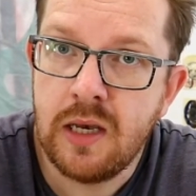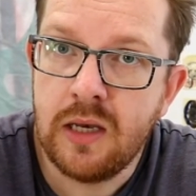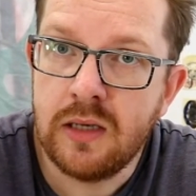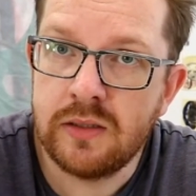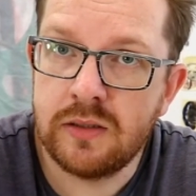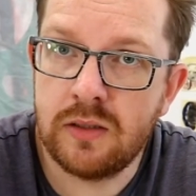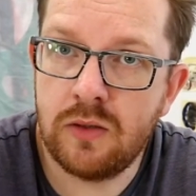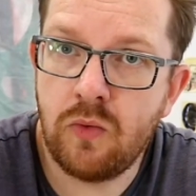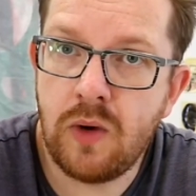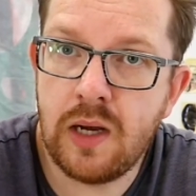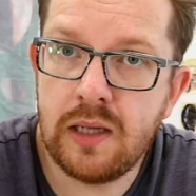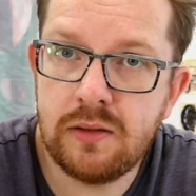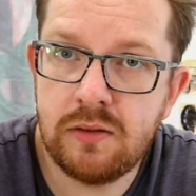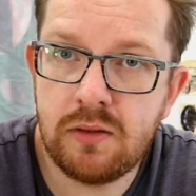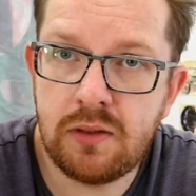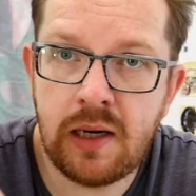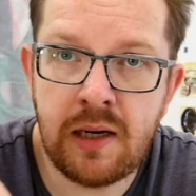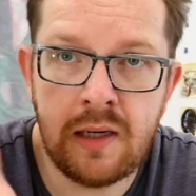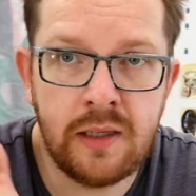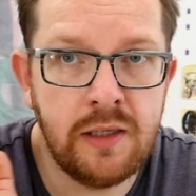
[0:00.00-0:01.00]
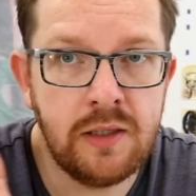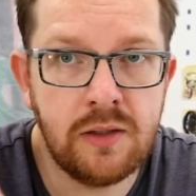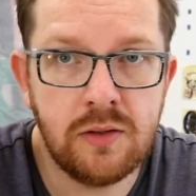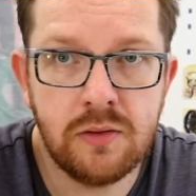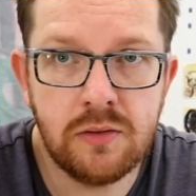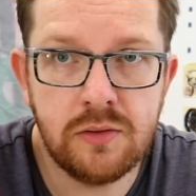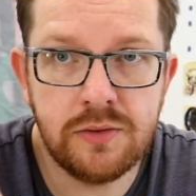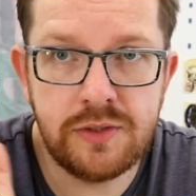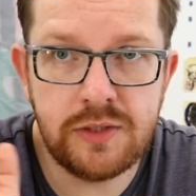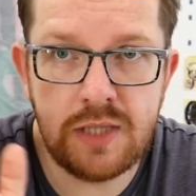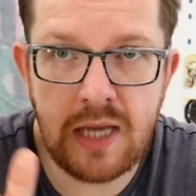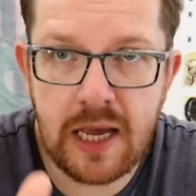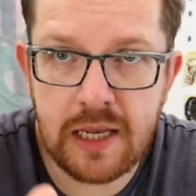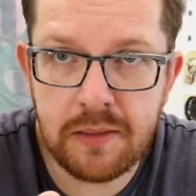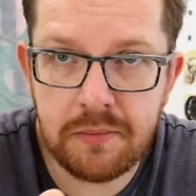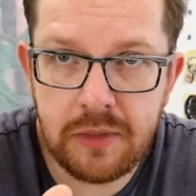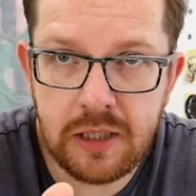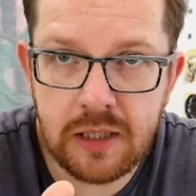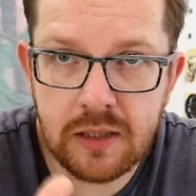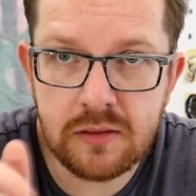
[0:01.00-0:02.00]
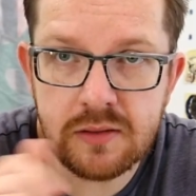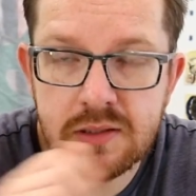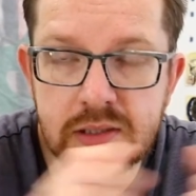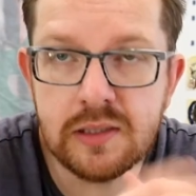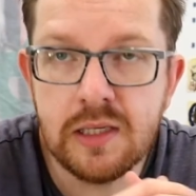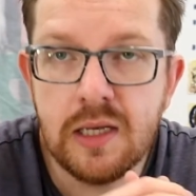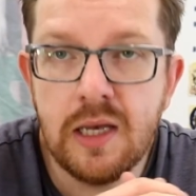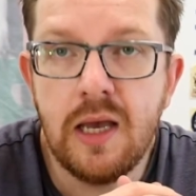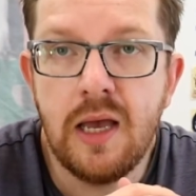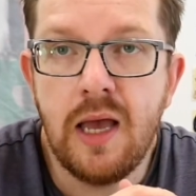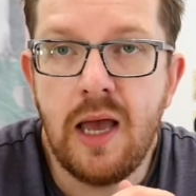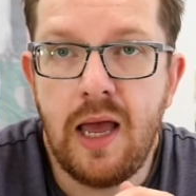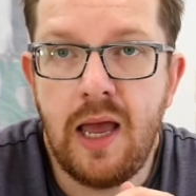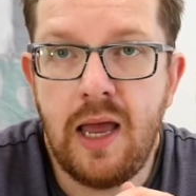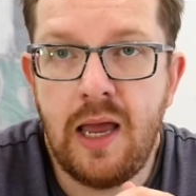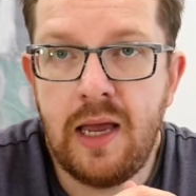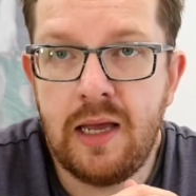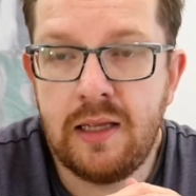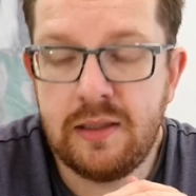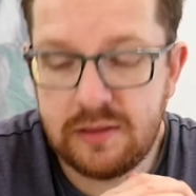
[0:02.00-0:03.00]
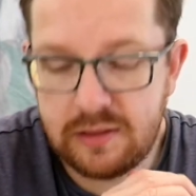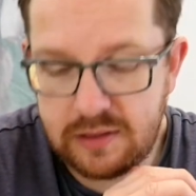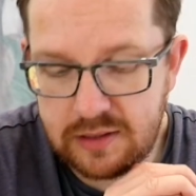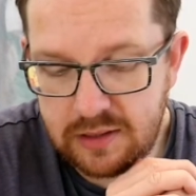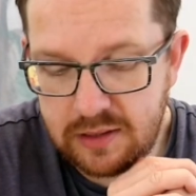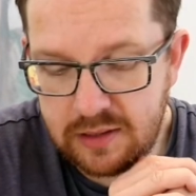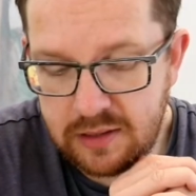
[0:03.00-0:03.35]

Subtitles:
So $1 equals 10 meals, and